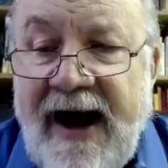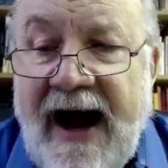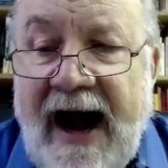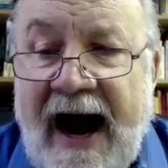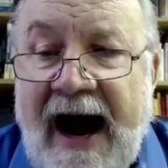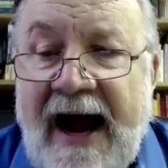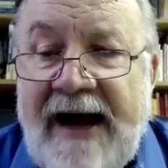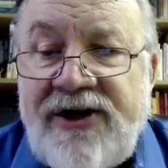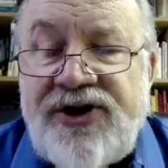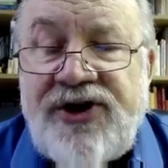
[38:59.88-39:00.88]

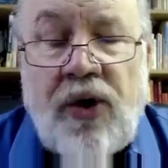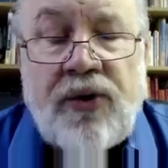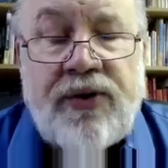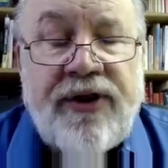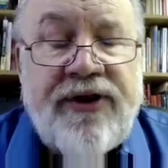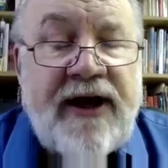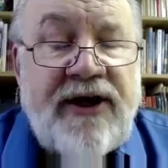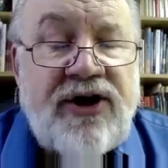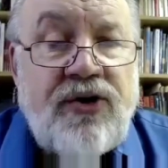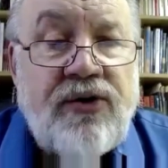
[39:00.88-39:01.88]
I don't think
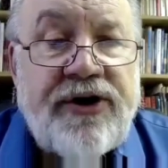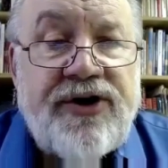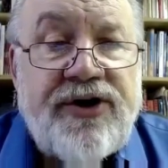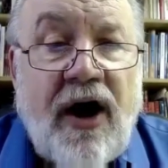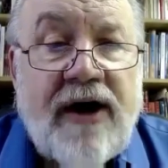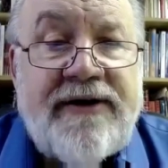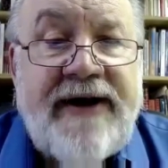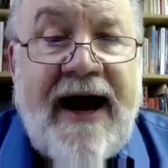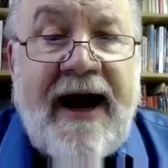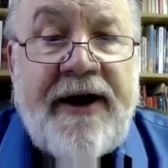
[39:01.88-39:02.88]
you could talk
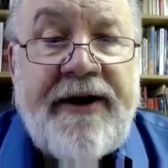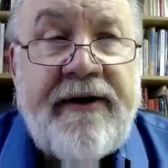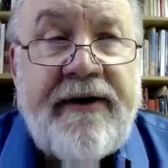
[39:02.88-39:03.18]
dad